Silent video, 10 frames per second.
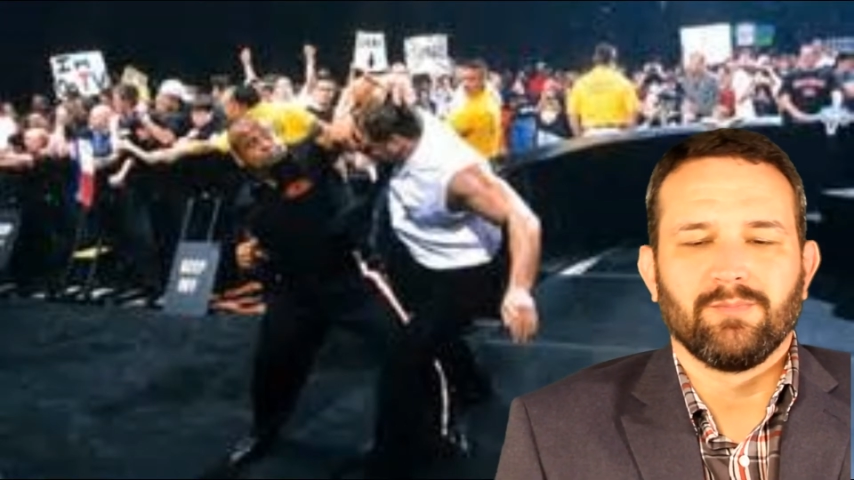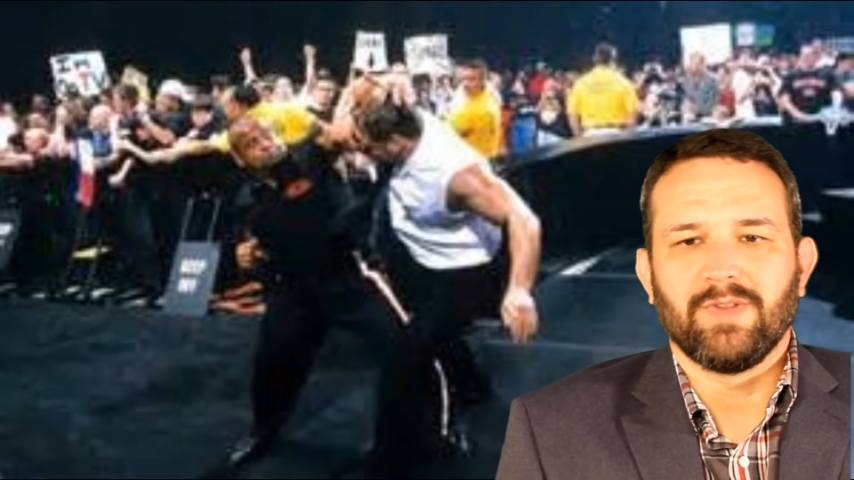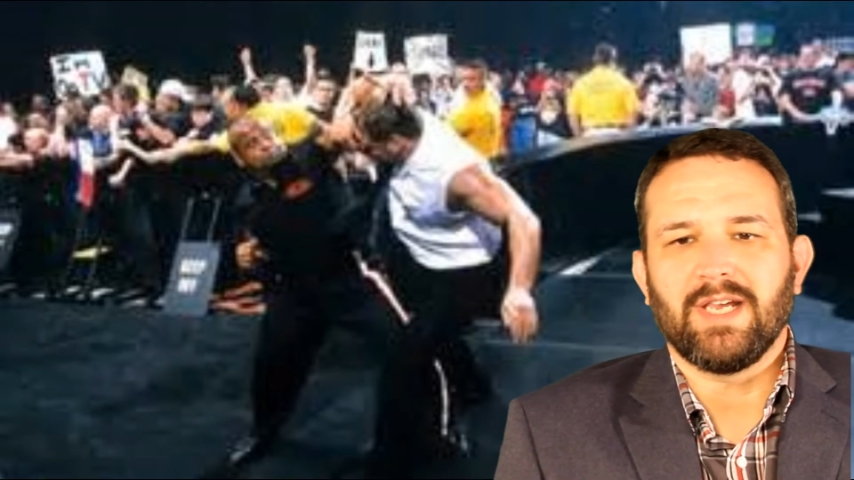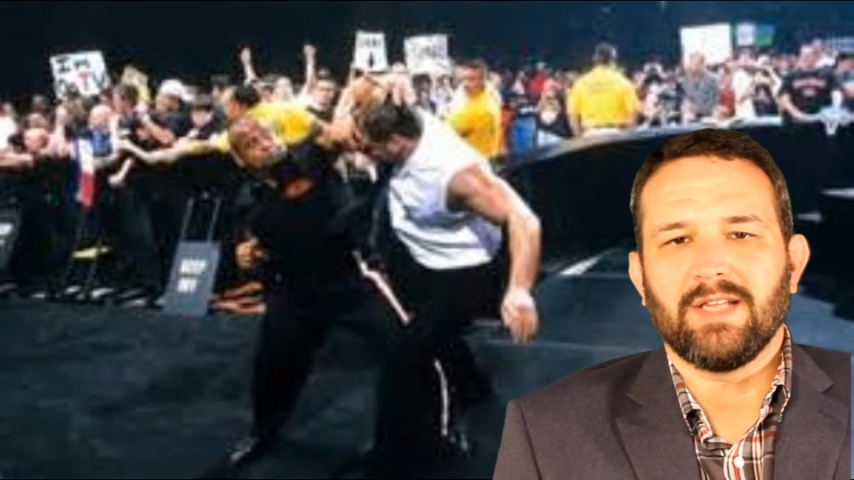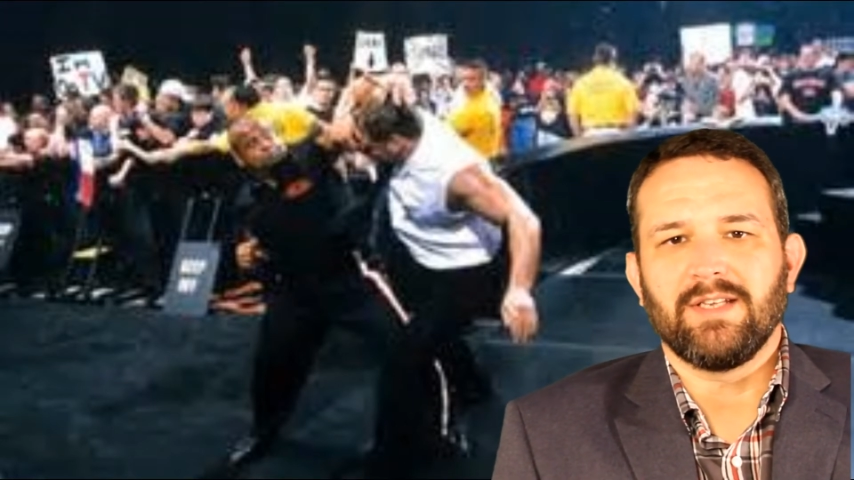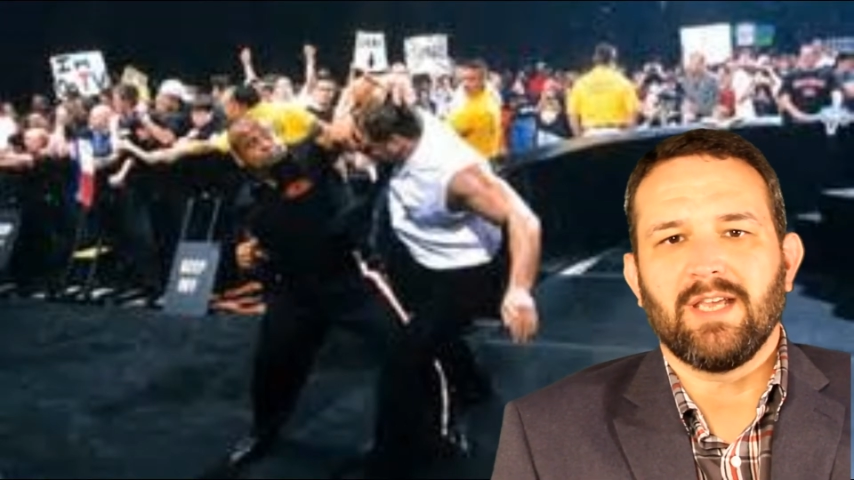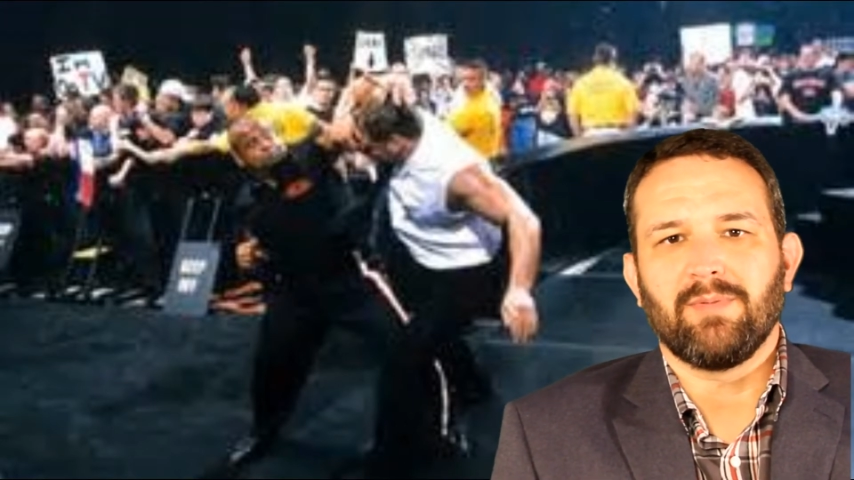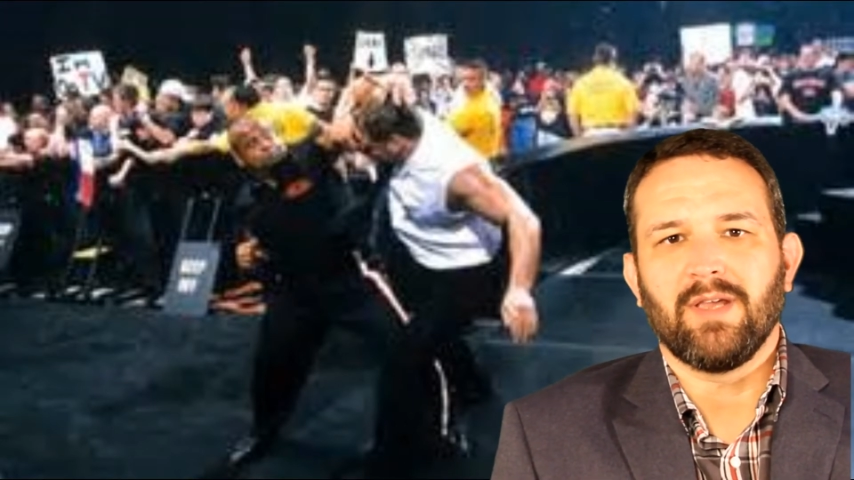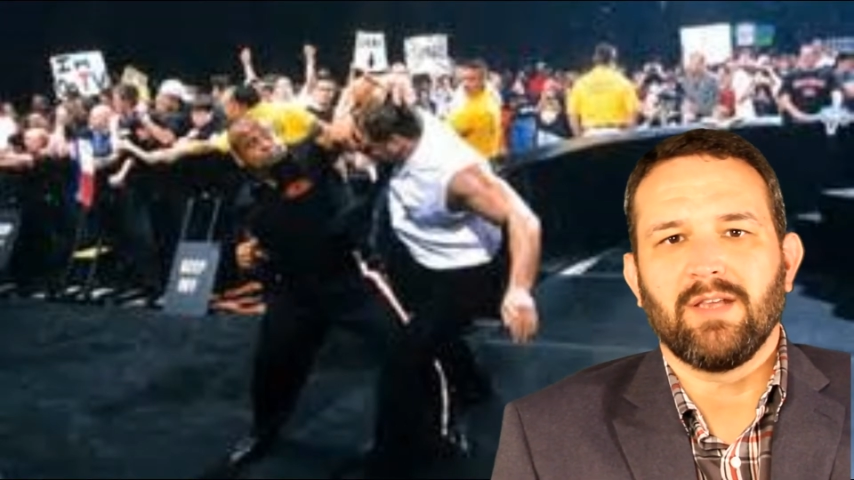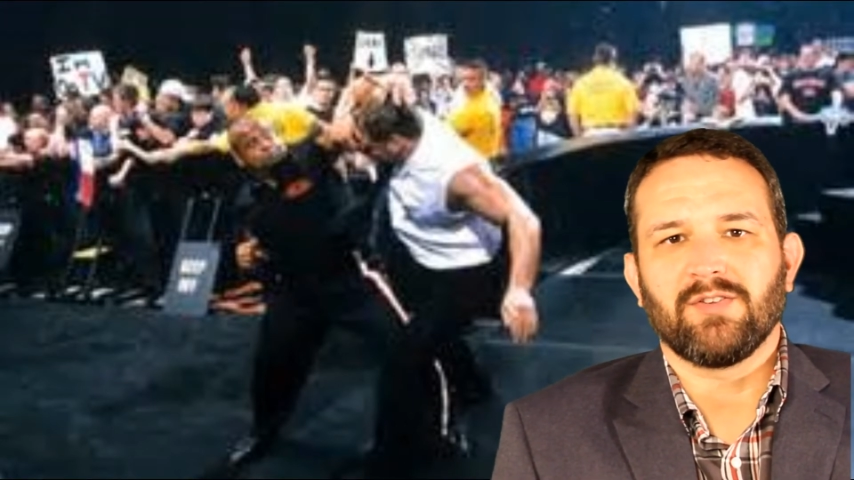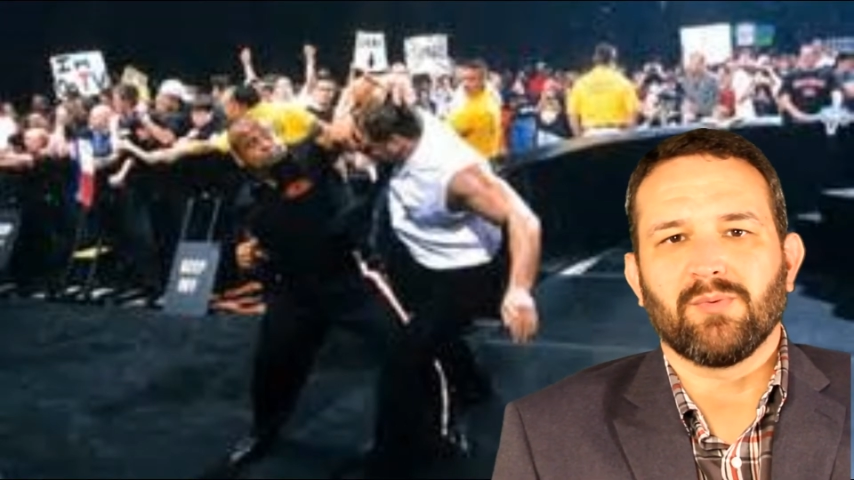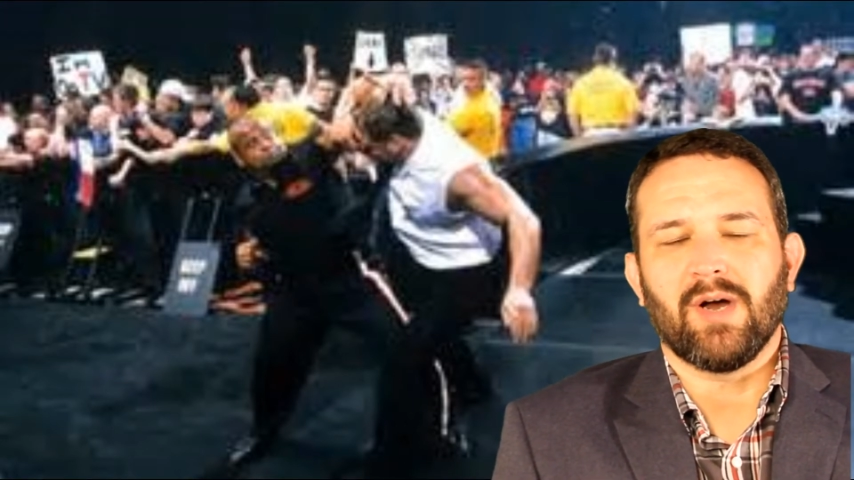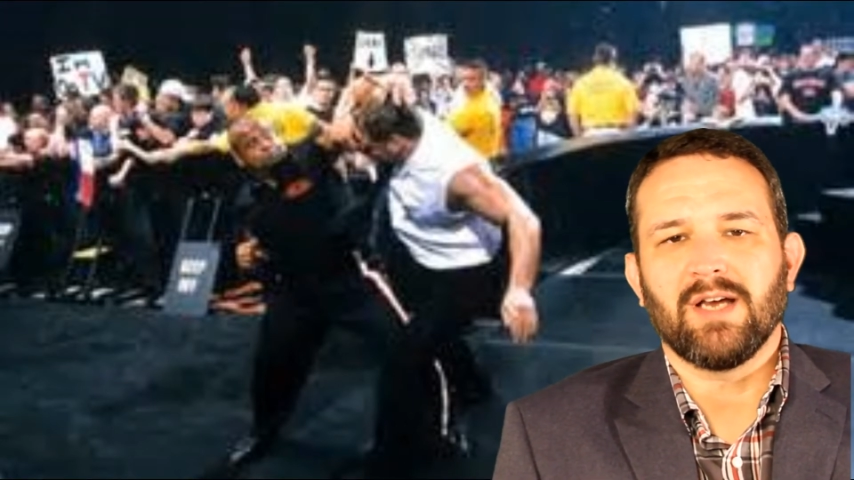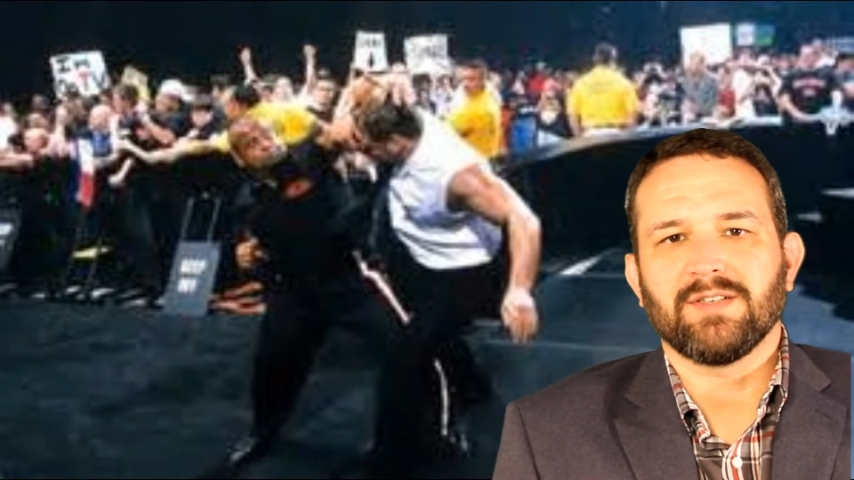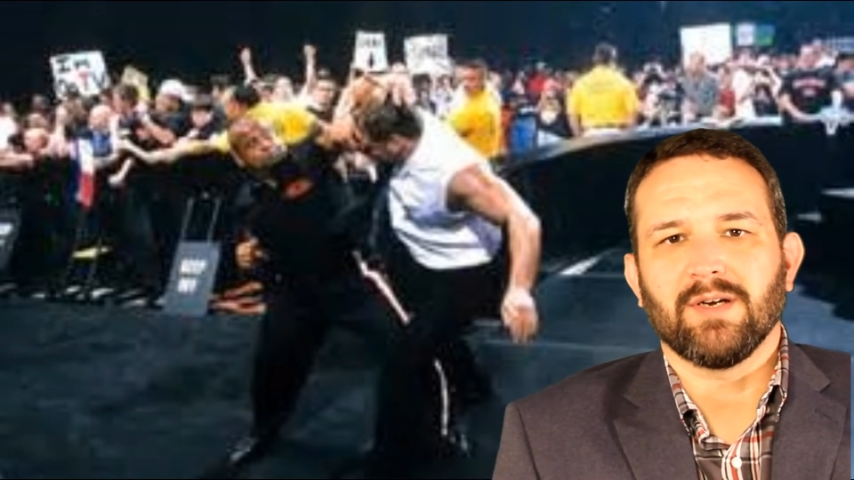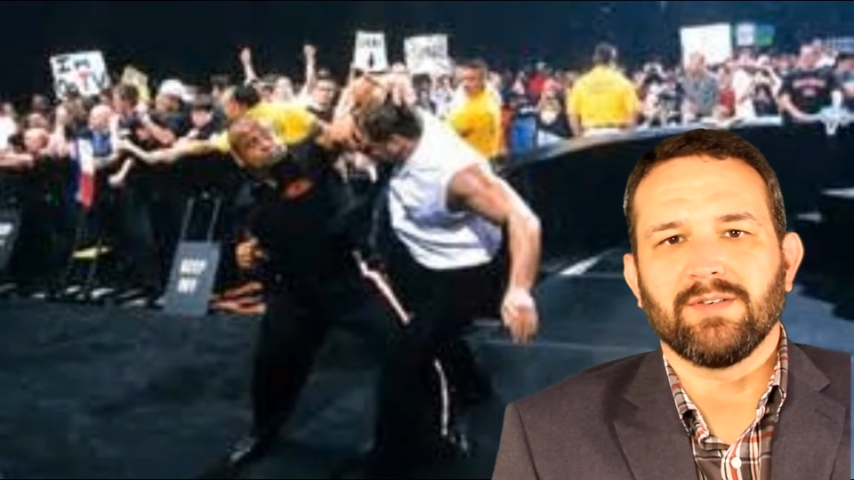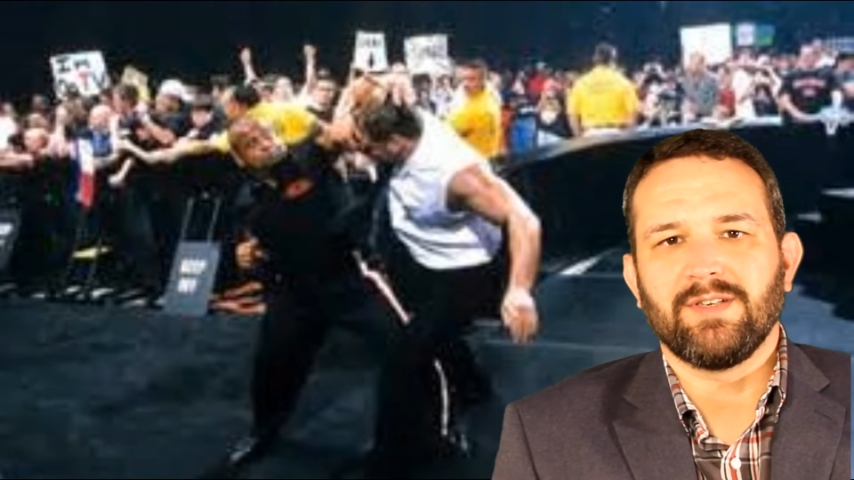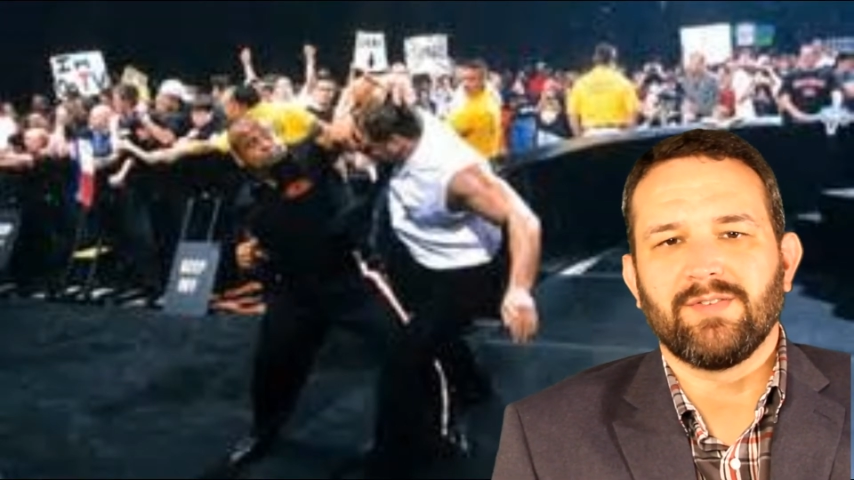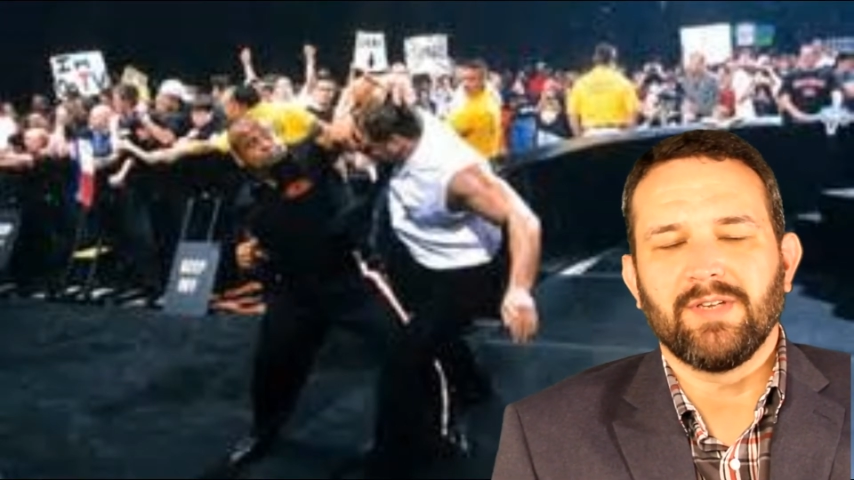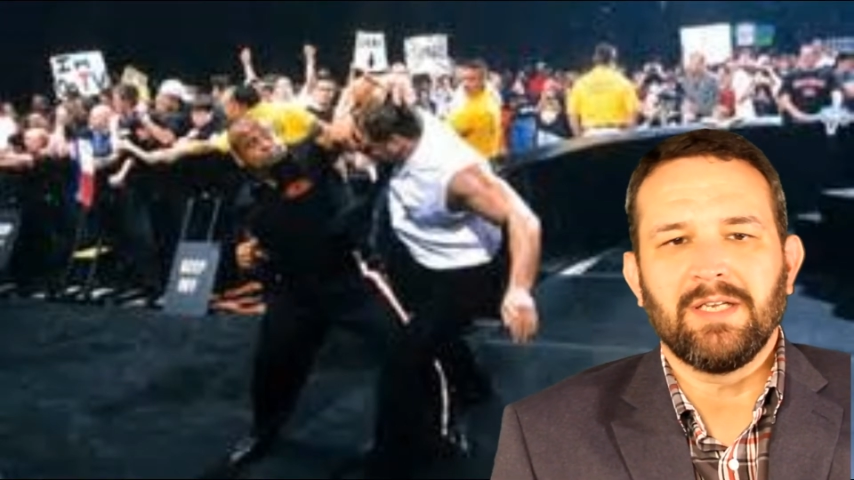they had the A P A squash R
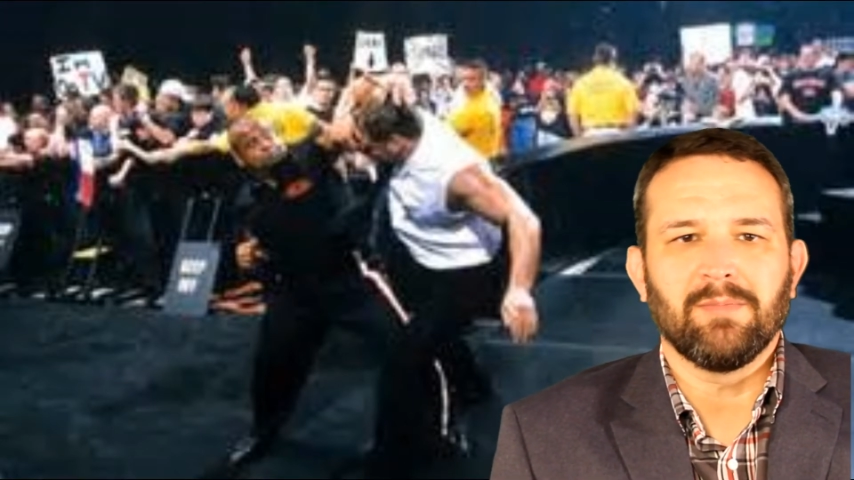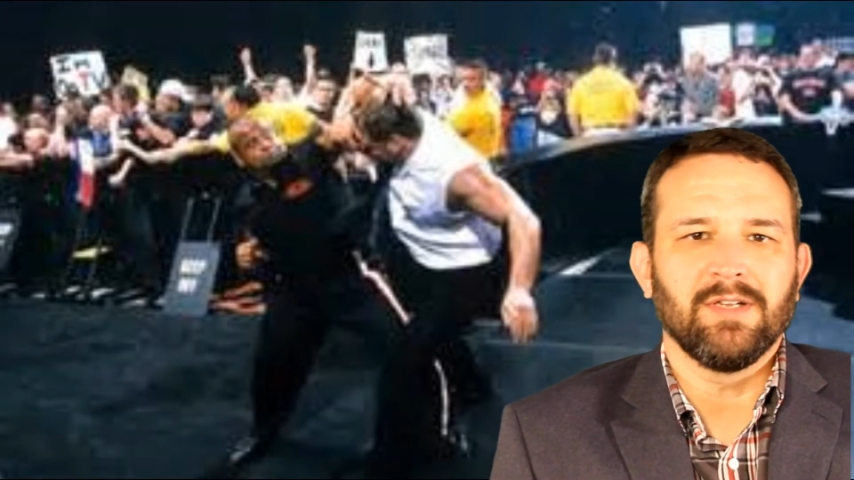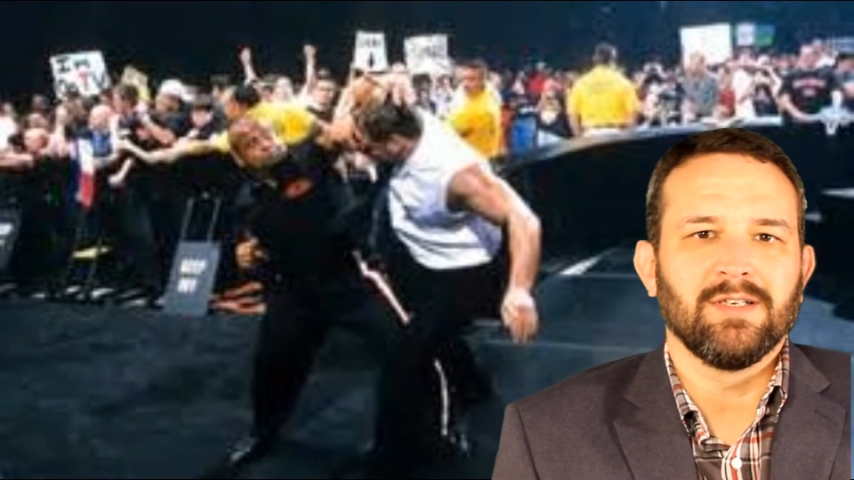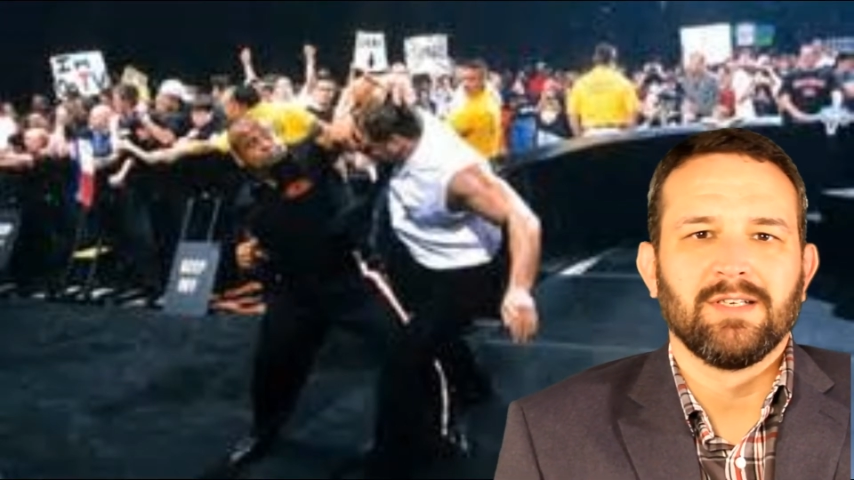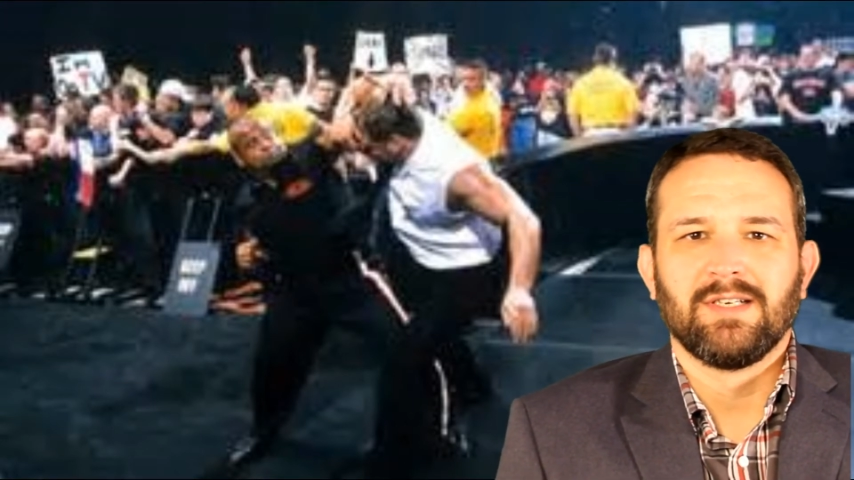T C, but